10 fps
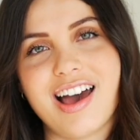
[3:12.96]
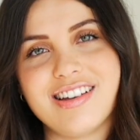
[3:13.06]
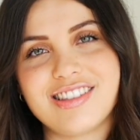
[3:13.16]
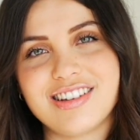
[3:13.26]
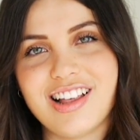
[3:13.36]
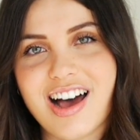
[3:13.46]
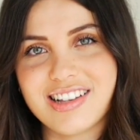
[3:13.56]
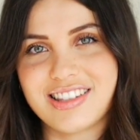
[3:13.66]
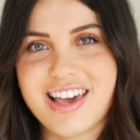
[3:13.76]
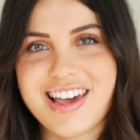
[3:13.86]
And the
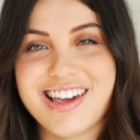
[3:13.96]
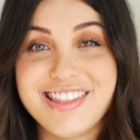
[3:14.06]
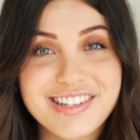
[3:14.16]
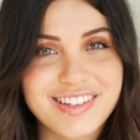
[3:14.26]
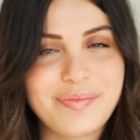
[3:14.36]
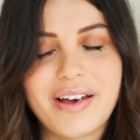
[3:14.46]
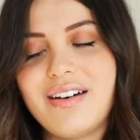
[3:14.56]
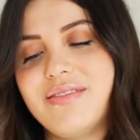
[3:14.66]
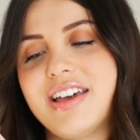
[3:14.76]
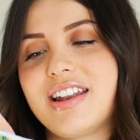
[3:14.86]
last thing in this
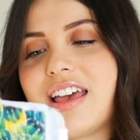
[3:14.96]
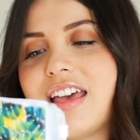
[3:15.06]
compartment